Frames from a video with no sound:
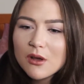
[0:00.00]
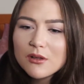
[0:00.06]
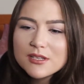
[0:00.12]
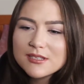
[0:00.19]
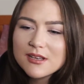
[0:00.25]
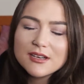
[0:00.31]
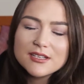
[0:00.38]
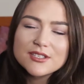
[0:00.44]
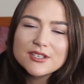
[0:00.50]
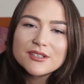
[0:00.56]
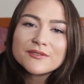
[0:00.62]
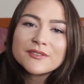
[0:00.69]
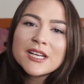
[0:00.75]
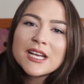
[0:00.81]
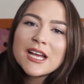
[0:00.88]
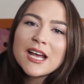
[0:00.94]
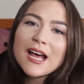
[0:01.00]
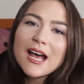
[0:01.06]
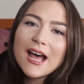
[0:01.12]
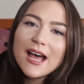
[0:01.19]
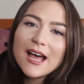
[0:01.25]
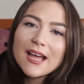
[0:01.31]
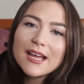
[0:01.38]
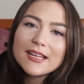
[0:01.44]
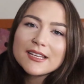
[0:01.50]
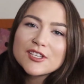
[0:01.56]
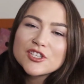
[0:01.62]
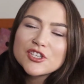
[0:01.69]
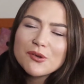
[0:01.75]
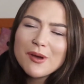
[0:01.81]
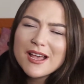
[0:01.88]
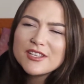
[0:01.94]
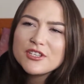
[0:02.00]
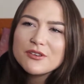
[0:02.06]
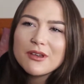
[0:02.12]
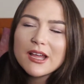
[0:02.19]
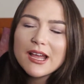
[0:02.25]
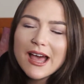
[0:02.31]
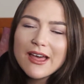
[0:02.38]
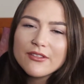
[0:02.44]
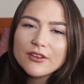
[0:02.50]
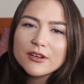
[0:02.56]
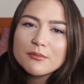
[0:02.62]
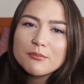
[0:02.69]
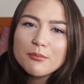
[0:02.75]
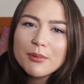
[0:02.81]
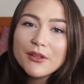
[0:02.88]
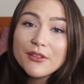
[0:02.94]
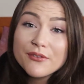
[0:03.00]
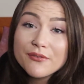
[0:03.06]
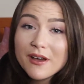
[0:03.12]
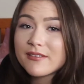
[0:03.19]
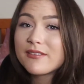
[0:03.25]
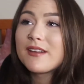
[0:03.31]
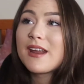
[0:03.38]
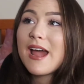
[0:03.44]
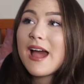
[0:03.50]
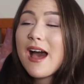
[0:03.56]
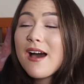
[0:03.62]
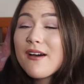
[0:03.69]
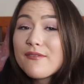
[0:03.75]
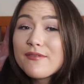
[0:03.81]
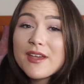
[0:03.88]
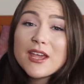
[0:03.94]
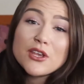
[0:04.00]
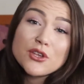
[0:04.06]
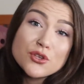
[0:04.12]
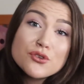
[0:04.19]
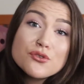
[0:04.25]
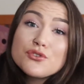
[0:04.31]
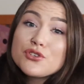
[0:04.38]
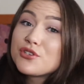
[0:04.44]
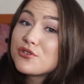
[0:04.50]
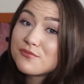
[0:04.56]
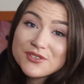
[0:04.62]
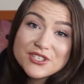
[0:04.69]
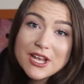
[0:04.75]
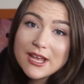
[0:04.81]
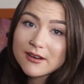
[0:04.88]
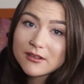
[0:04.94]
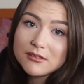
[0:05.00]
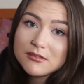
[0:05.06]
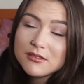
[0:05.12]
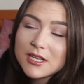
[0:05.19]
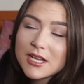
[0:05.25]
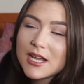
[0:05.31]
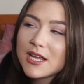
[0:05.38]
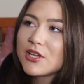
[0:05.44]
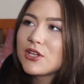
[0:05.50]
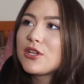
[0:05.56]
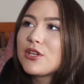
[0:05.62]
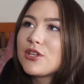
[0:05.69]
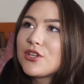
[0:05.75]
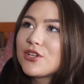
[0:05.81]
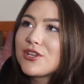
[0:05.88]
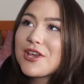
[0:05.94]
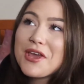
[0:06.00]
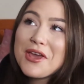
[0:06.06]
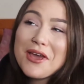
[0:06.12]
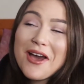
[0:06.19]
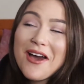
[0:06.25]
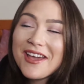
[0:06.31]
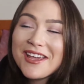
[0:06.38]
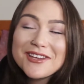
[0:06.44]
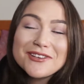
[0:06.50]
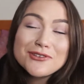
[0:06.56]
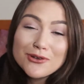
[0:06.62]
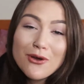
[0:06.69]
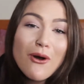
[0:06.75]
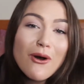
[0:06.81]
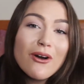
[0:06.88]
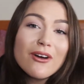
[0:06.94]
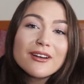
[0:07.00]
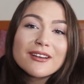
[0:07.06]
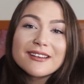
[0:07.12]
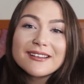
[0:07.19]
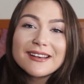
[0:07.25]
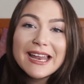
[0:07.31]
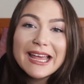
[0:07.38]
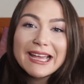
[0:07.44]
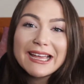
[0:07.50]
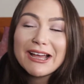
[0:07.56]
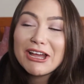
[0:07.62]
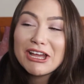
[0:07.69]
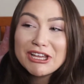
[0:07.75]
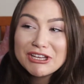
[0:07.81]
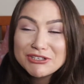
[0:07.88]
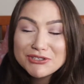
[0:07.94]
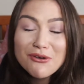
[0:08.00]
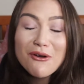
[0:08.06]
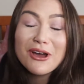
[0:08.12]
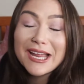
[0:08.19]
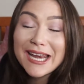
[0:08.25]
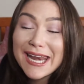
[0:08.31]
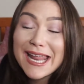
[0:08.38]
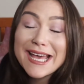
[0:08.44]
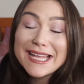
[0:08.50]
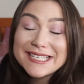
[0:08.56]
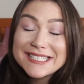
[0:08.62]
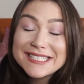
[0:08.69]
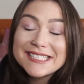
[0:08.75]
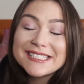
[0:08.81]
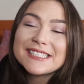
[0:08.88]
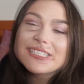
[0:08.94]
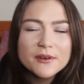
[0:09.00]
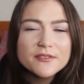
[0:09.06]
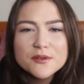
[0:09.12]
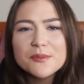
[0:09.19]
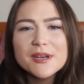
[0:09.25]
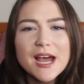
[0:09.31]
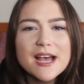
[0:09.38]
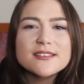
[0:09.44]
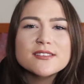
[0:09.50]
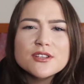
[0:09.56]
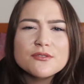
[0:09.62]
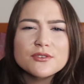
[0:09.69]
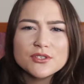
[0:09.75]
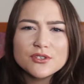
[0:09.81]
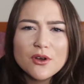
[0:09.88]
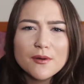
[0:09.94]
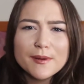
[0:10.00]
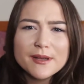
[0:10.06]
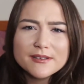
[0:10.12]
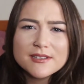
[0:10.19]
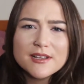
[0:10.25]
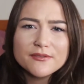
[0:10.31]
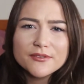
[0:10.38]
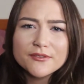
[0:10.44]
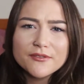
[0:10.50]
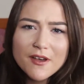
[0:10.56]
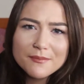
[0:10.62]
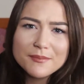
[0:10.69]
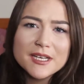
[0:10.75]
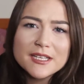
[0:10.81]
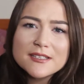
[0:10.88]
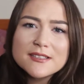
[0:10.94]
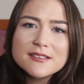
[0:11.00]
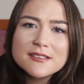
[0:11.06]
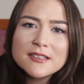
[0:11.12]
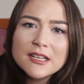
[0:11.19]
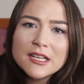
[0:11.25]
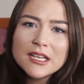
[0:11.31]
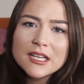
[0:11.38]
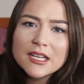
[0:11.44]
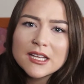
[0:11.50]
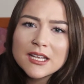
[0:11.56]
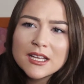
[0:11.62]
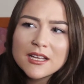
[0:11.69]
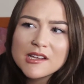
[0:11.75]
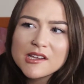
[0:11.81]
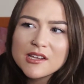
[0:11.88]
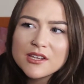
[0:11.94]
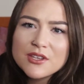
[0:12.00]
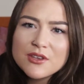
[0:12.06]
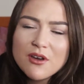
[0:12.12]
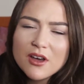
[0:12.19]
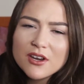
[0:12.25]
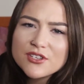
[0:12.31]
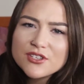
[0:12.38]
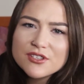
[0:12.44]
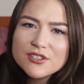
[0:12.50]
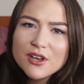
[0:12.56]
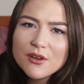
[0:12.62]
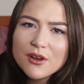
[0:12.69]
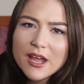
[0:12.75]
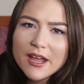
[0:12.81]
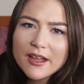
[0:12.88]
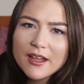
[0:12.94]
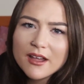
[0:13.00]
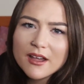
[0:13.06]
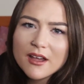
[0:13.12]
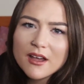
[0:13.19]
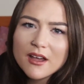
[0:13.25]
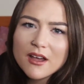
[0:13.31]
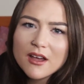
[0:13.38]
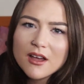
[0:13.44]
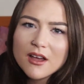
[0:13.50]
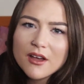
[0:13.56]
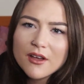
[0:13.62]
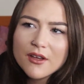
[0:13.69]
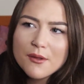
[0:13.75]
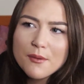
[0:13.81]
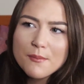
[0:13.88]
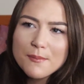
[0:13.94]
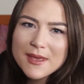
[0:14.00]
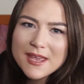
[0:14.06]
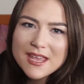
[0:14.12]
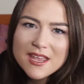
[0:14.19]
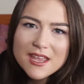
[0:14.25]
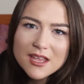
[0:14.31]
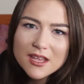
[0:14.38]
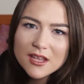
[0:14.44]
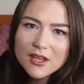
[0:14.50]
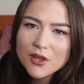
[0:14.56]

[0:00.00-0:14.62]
this kind of stuff. And so as you can gather by the fact that I have a YouTube channel, I can talk, like, I can talk a lot. But if someone asks you to talk about yourself for 5 minutes, you kind of just go like, me?